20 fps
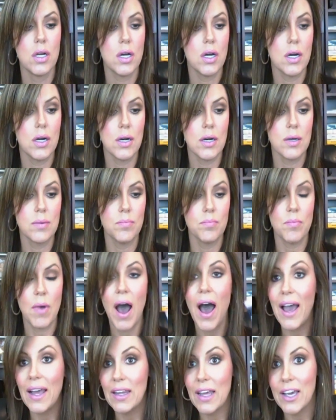
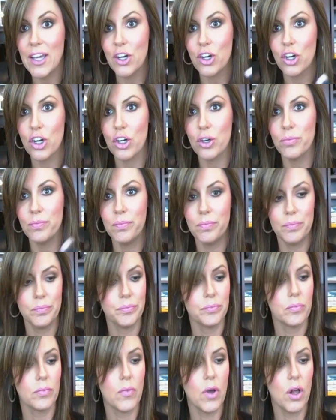highlighter,
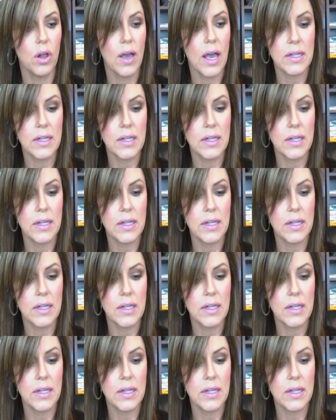all